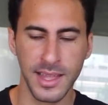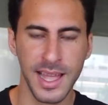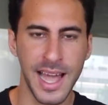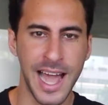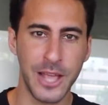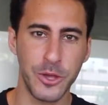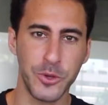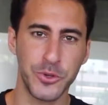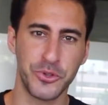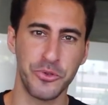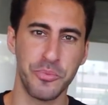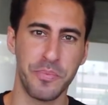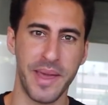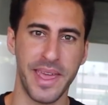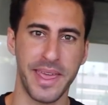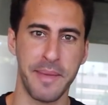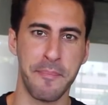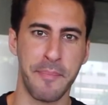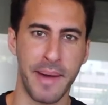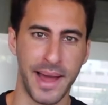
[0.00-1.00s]
I used to
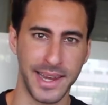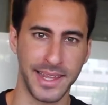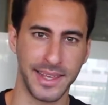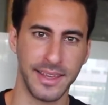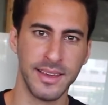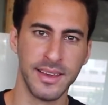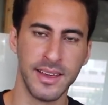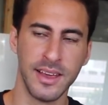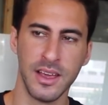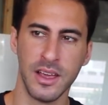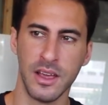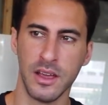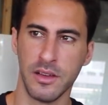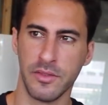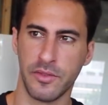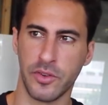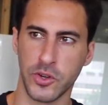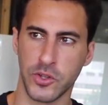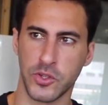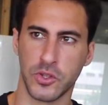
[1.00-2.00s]
pay money
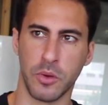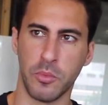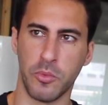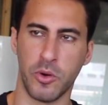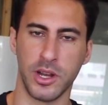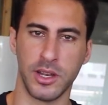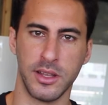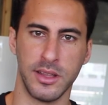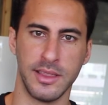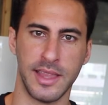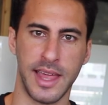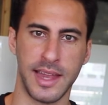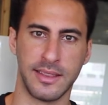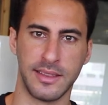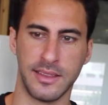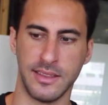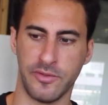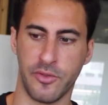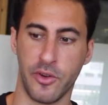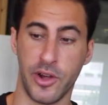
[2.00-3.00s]
for someone
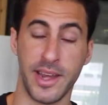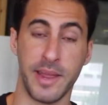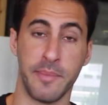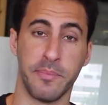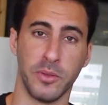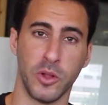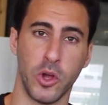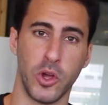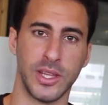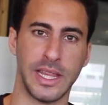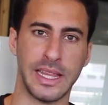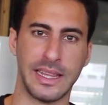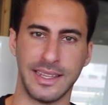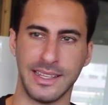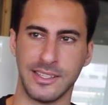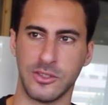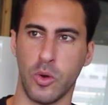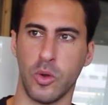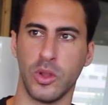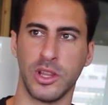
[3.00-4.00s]
that, for an employee, that
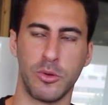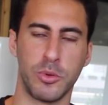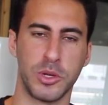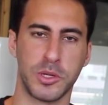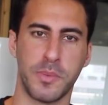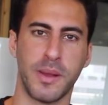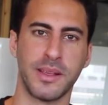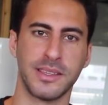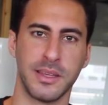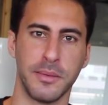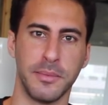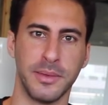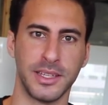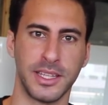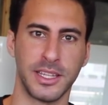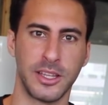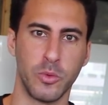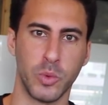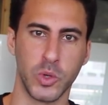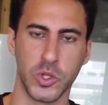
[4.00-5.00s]
his only
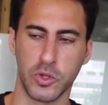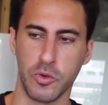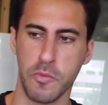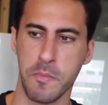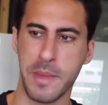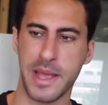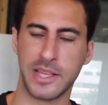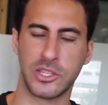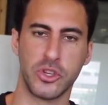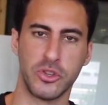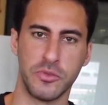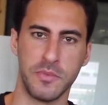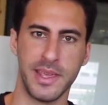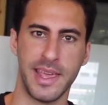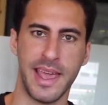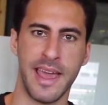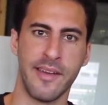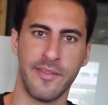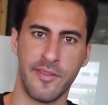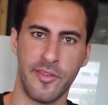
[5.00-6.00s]
responsibility was to message
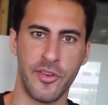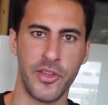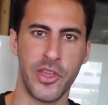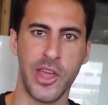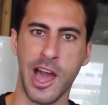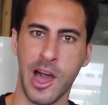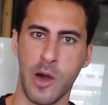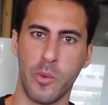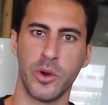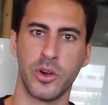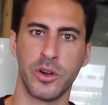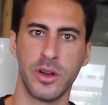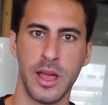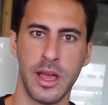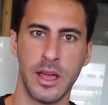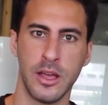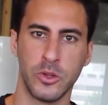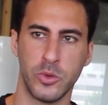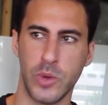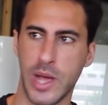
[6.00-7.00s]
me every hour
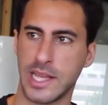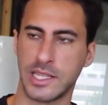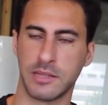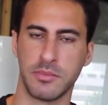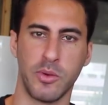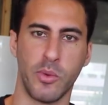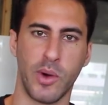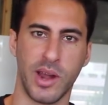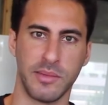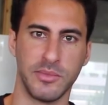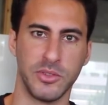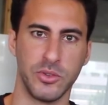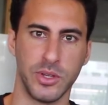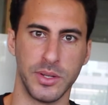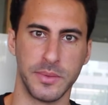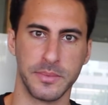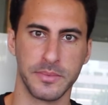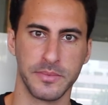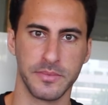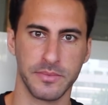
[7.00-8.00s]
to ask me what I'm
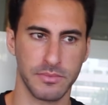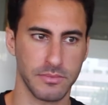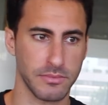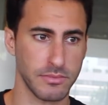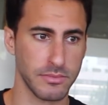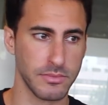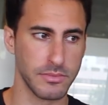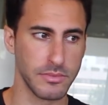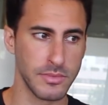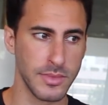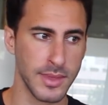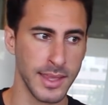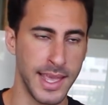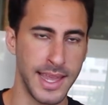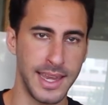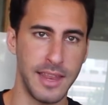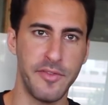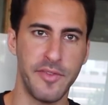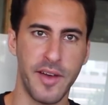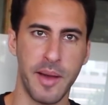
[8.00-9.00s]
doing.
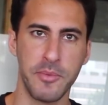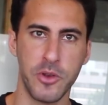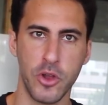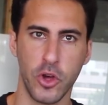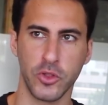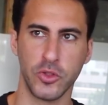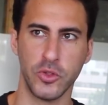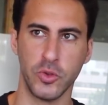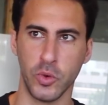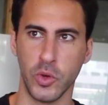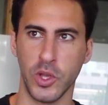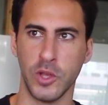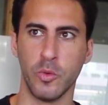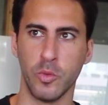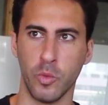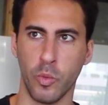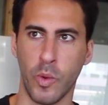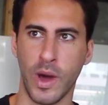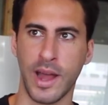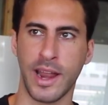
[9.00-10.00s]
And if I'm not
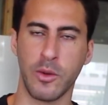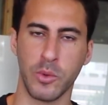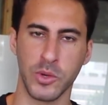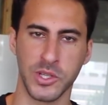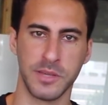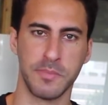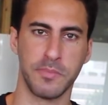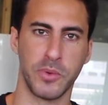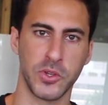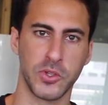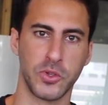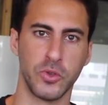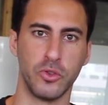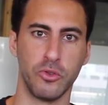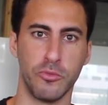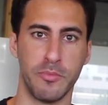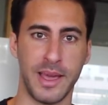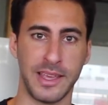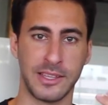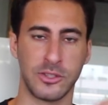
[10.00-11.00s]
doing what I was supposed to
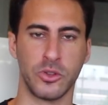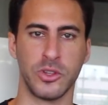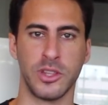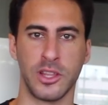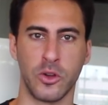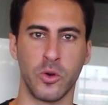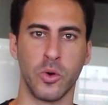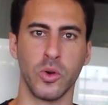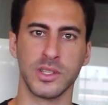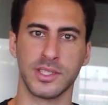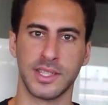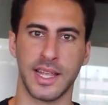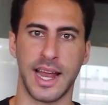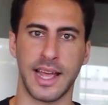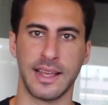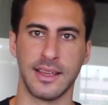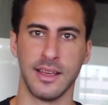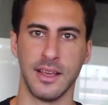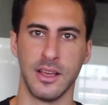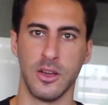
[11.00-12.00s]
do based on the goals that
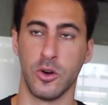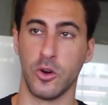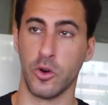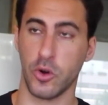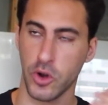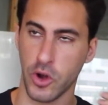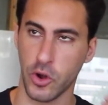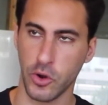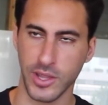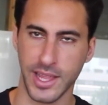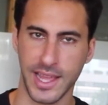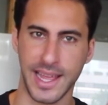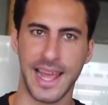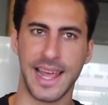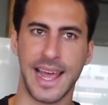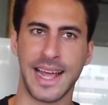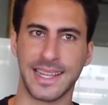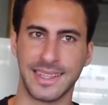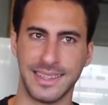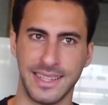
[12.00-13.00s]
I or, or the
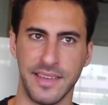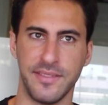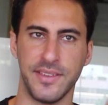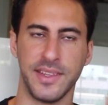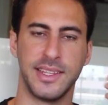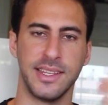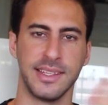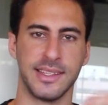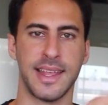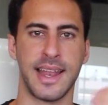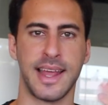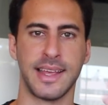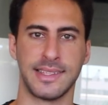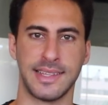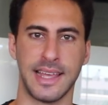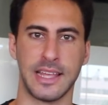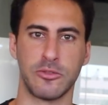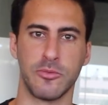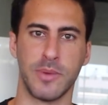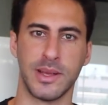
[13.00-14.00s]
activities that I
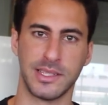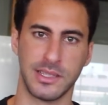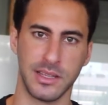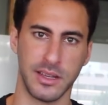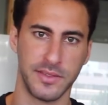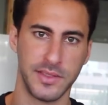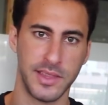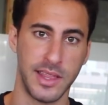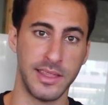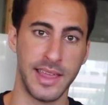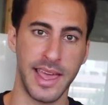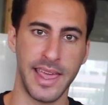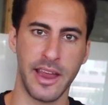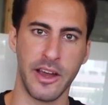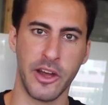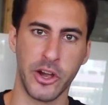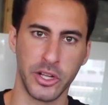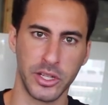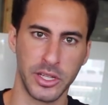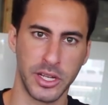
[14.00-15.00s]
said to myself the
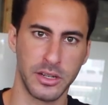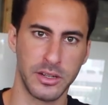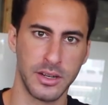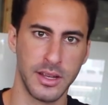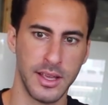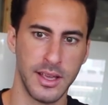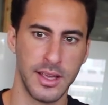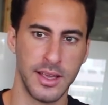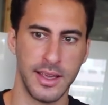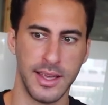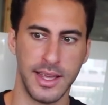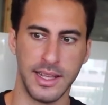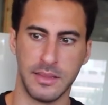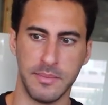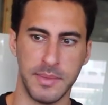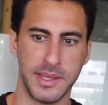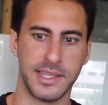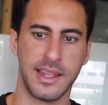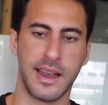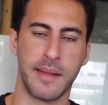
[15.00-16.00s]
day earlier, it
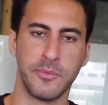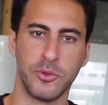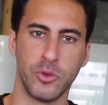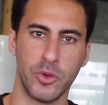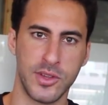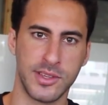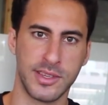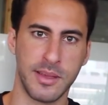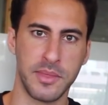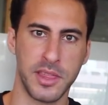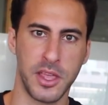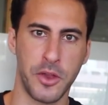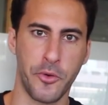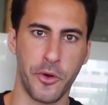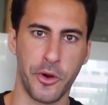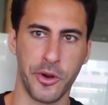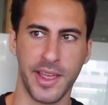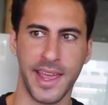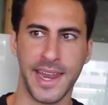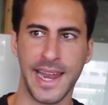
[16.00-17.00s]
means that I'm doing something
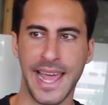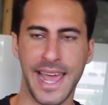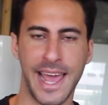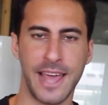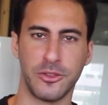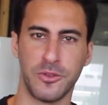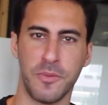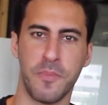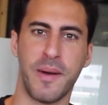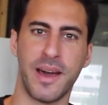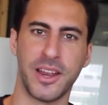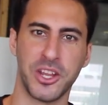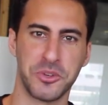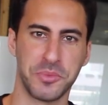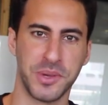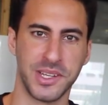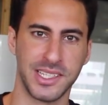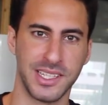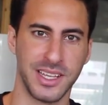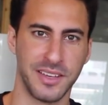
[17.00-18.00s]
wrong and I had to
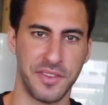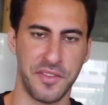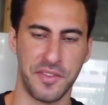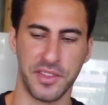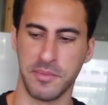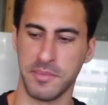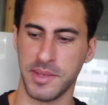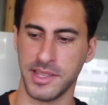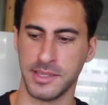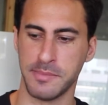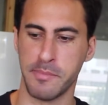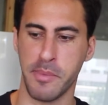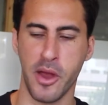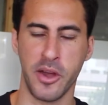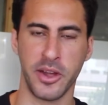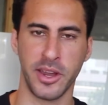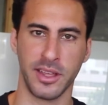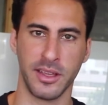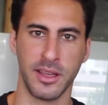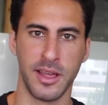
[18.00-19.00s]
punish myself if it means
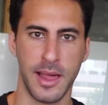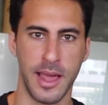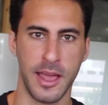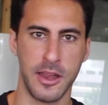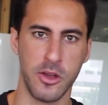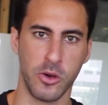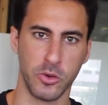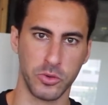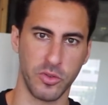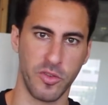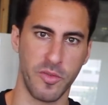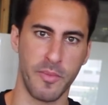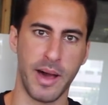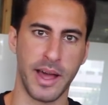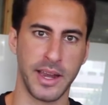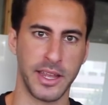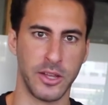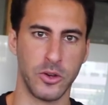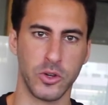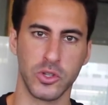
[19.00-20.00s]
burning a note of
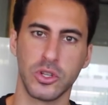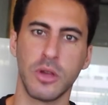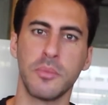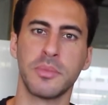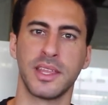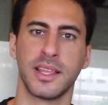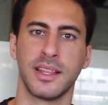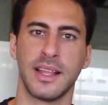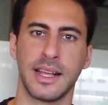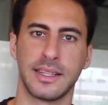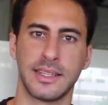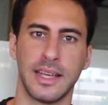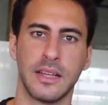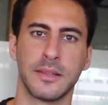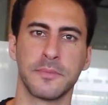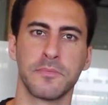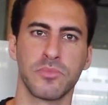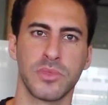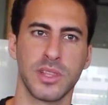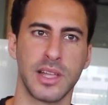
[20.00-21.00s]
money or something like
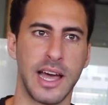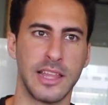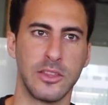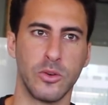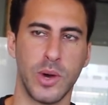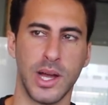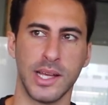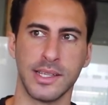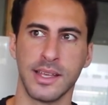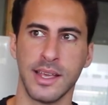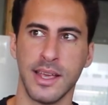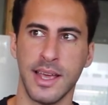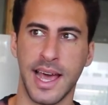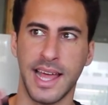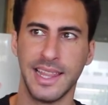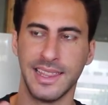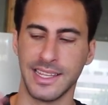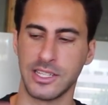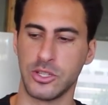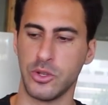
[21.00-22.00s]
that. Otherwise,
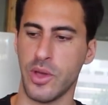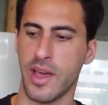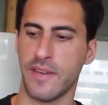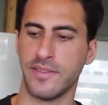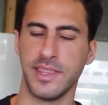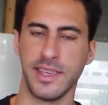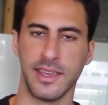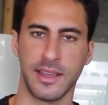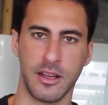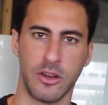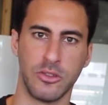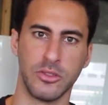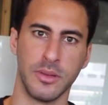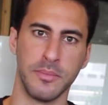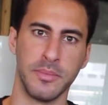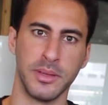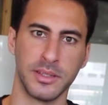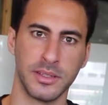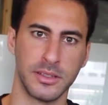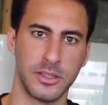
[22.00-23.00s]
unless you have the
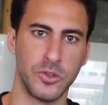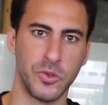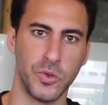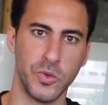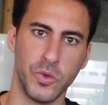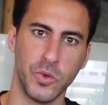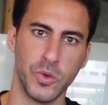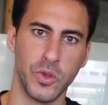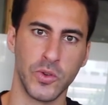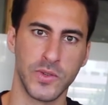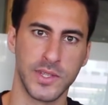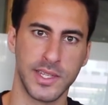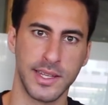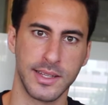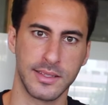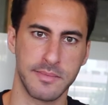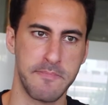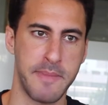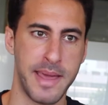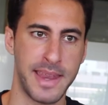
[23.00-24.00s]
accountability to do those
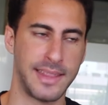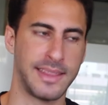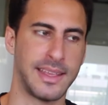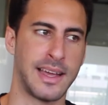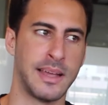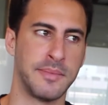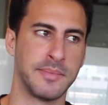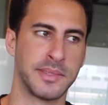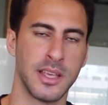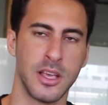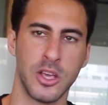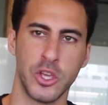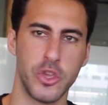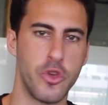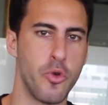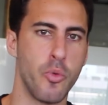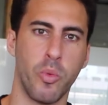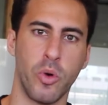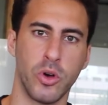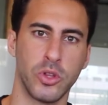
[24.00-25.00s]
things, many times
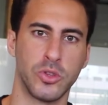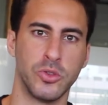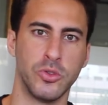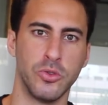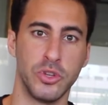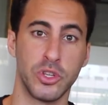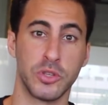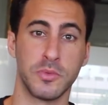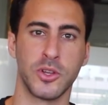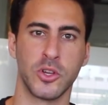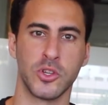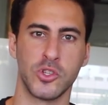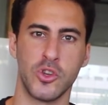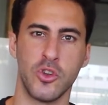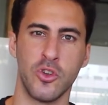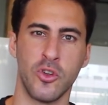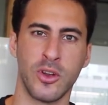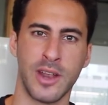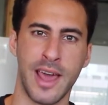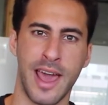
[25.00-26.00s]
you won't do just because
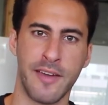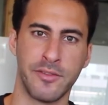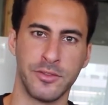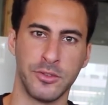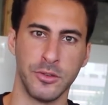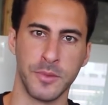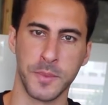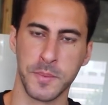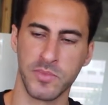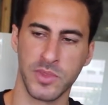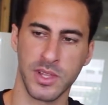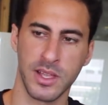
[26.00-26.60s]
you don't have to.